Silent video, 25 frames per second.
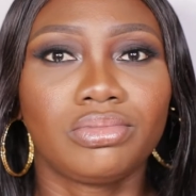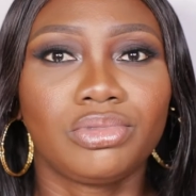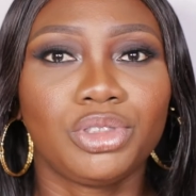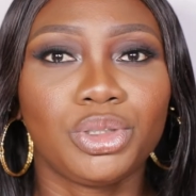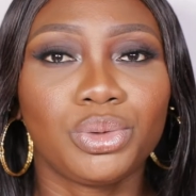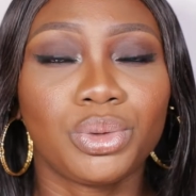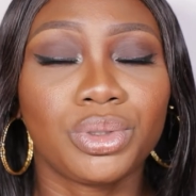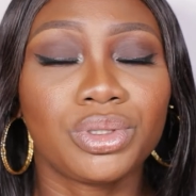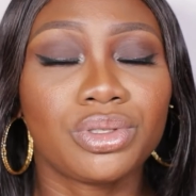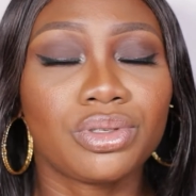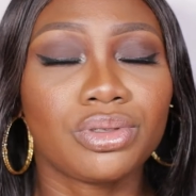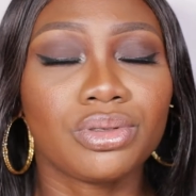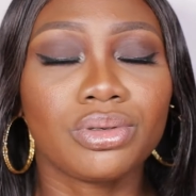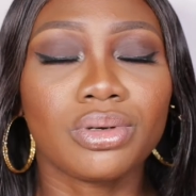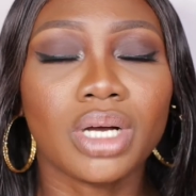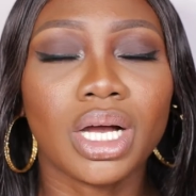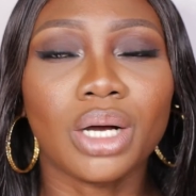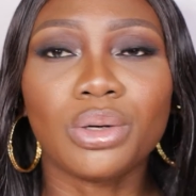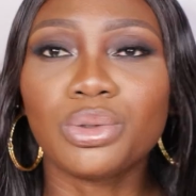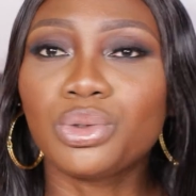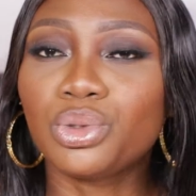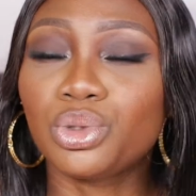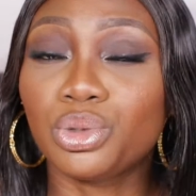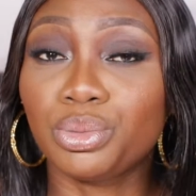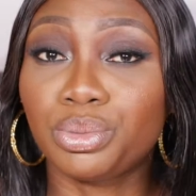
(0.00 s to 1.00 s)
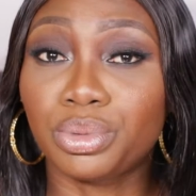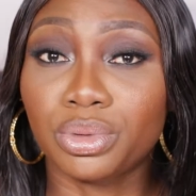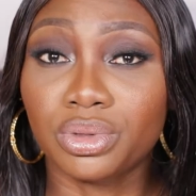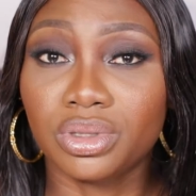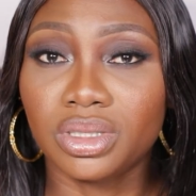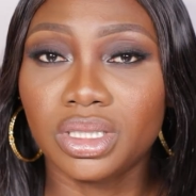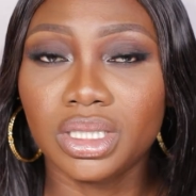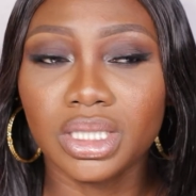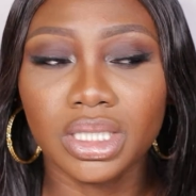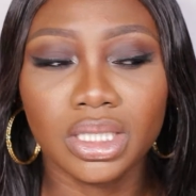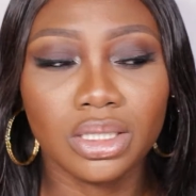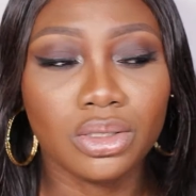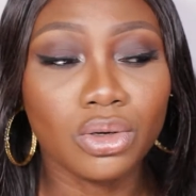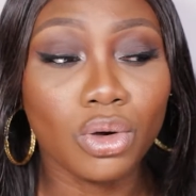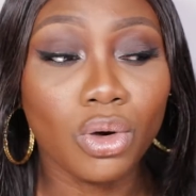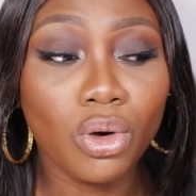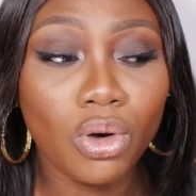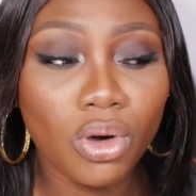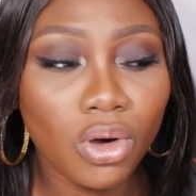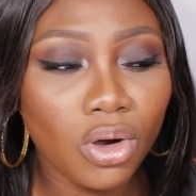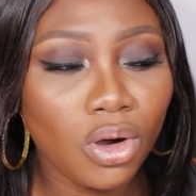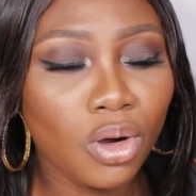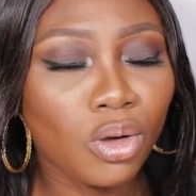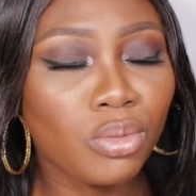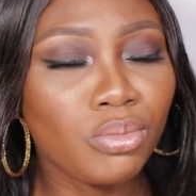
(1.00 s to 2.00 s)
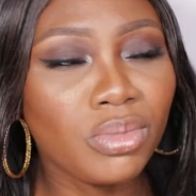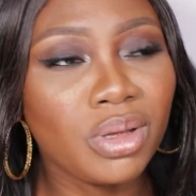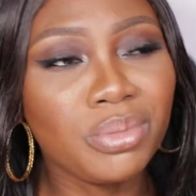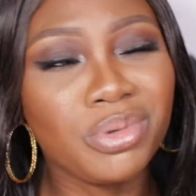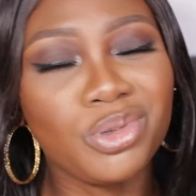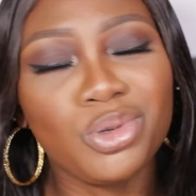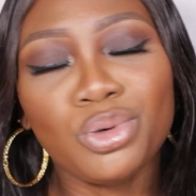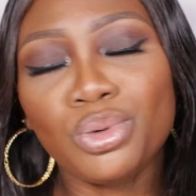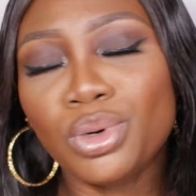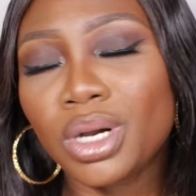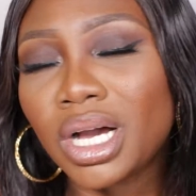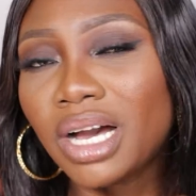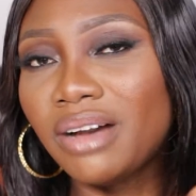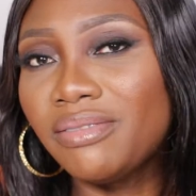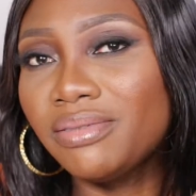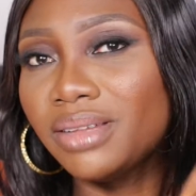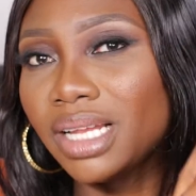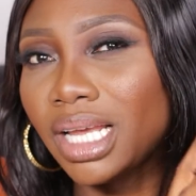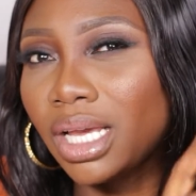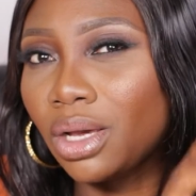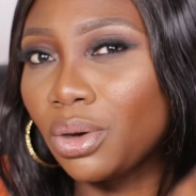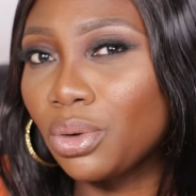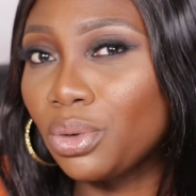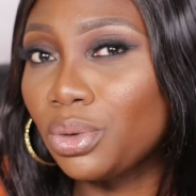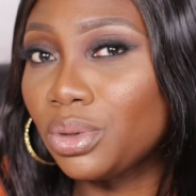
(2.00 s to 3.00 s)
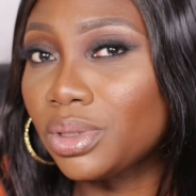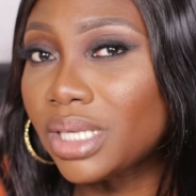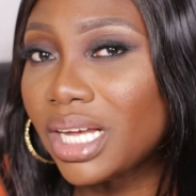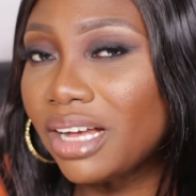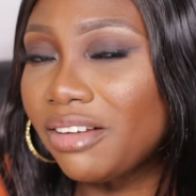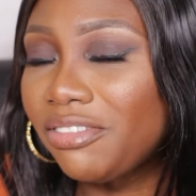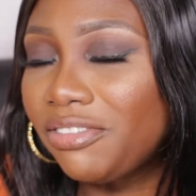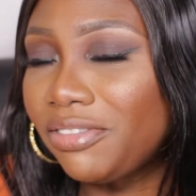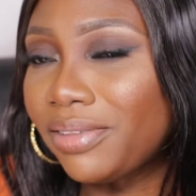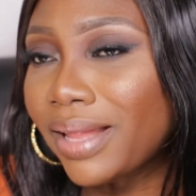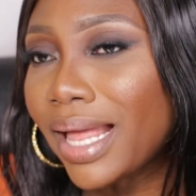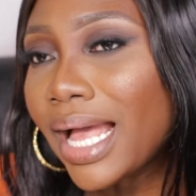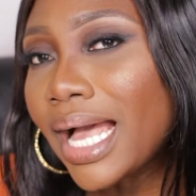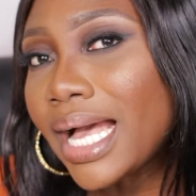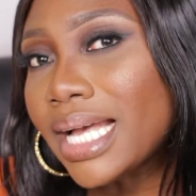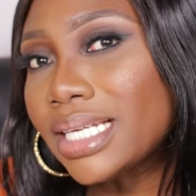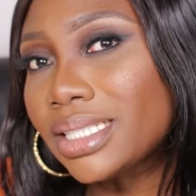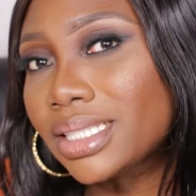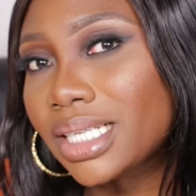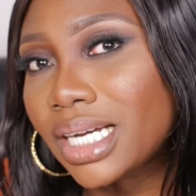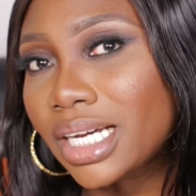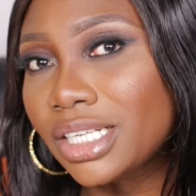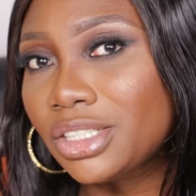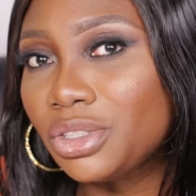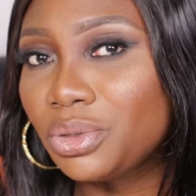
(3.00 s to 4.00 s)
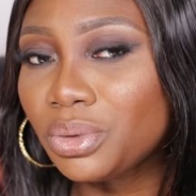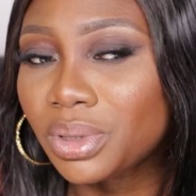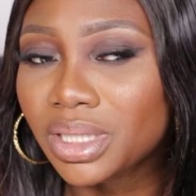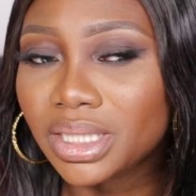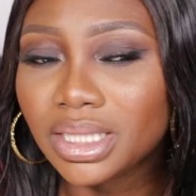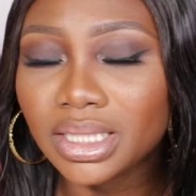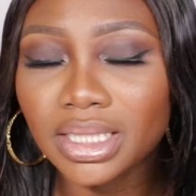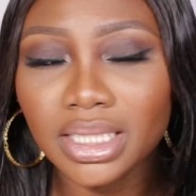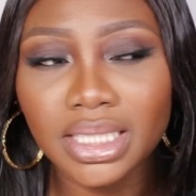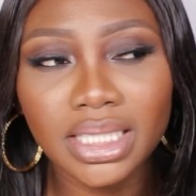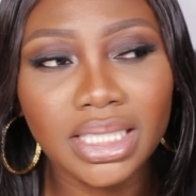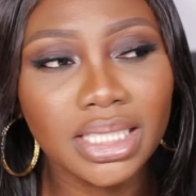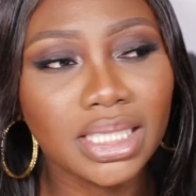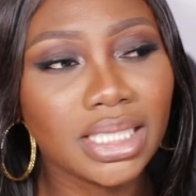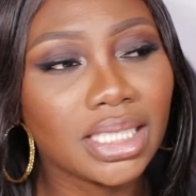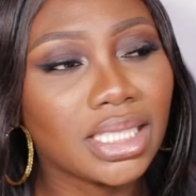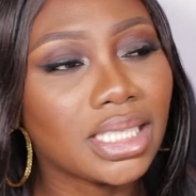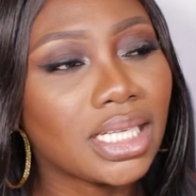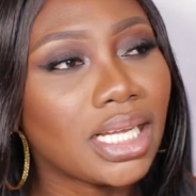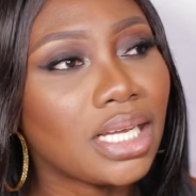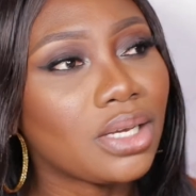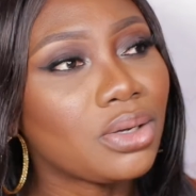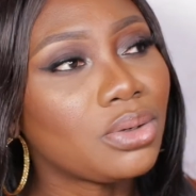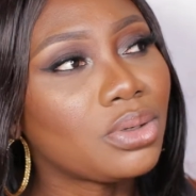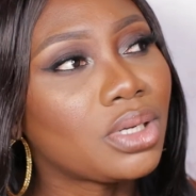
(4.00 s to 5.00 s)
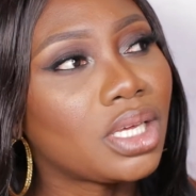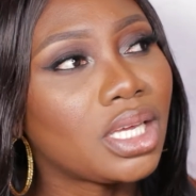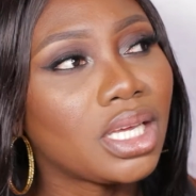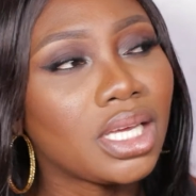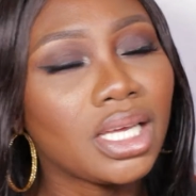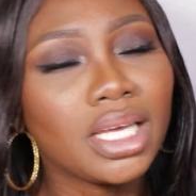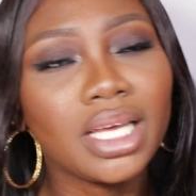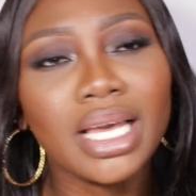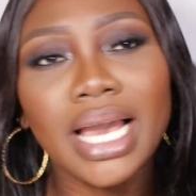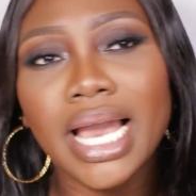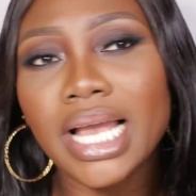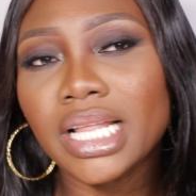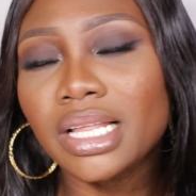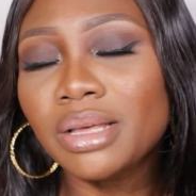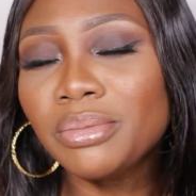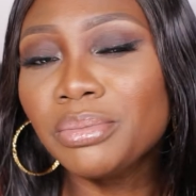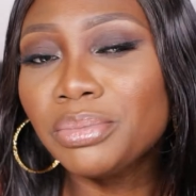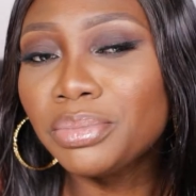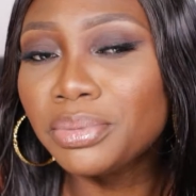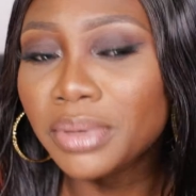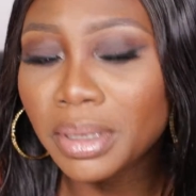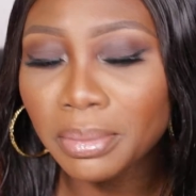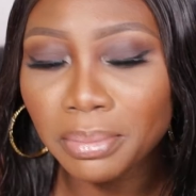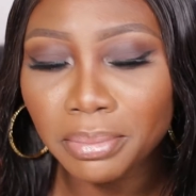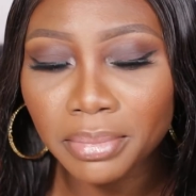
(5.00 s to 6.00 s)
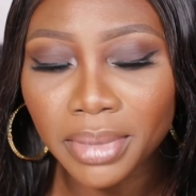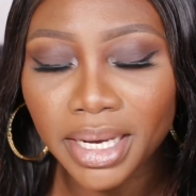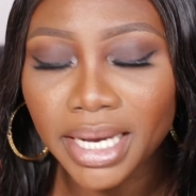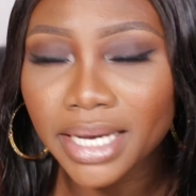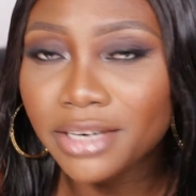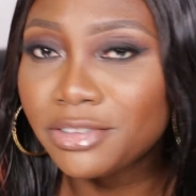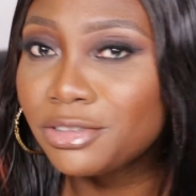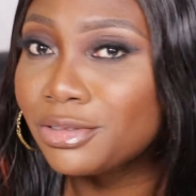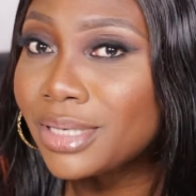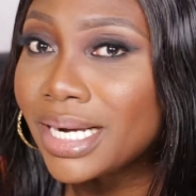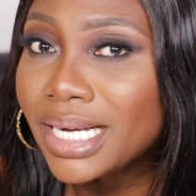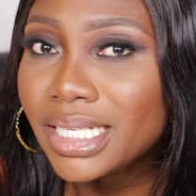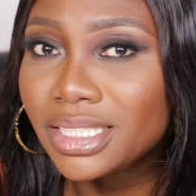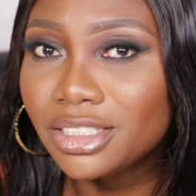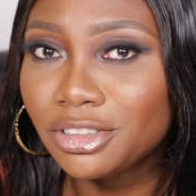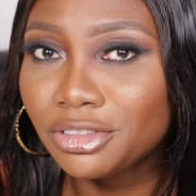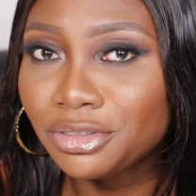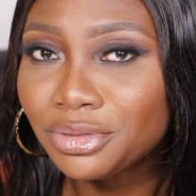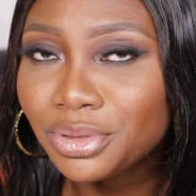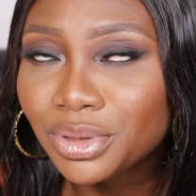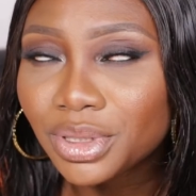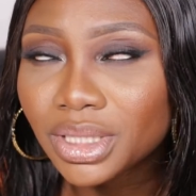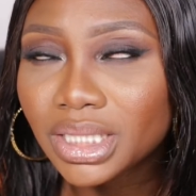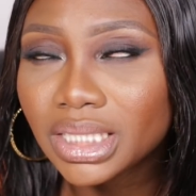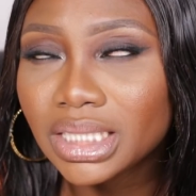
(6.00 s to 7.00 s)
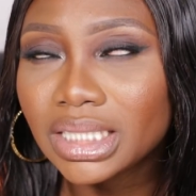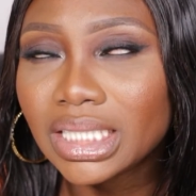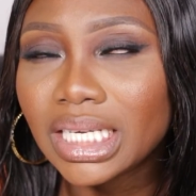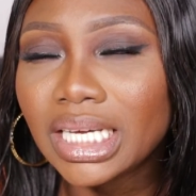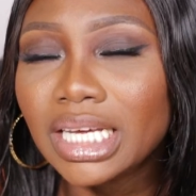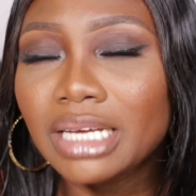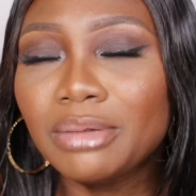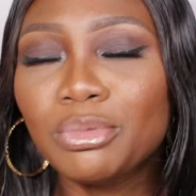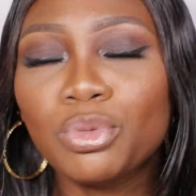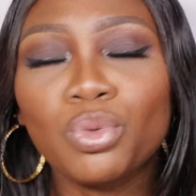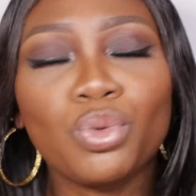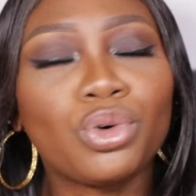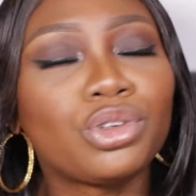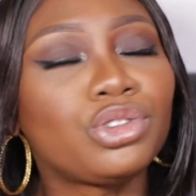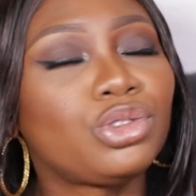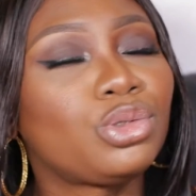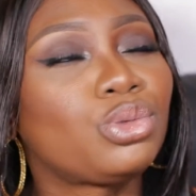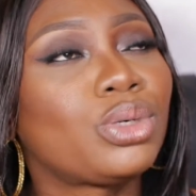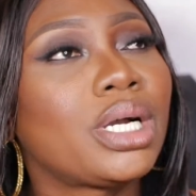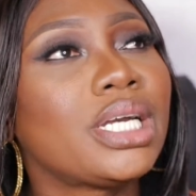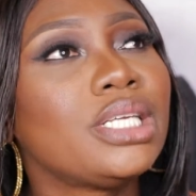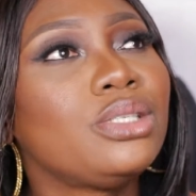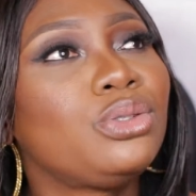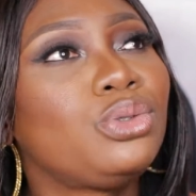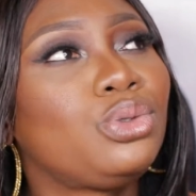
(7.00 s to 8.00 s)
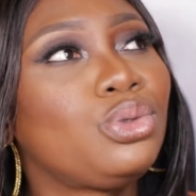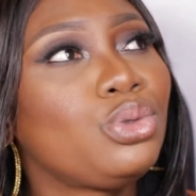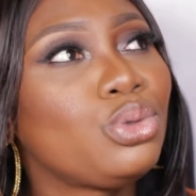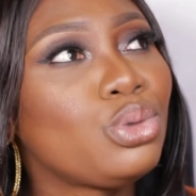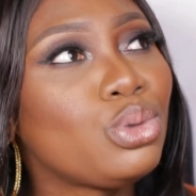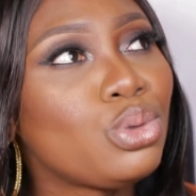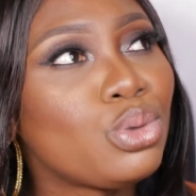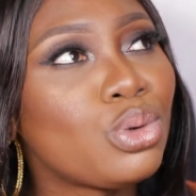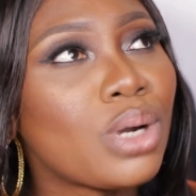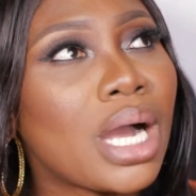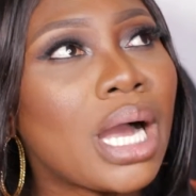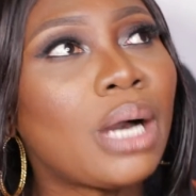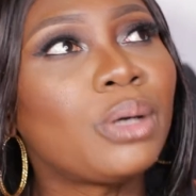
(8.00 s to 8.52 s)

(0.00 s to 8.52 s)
you want to know how to proceed. Or maybe you have like older flask and you are thinking like, okay, I didn't prep mine right the first time. What do I do?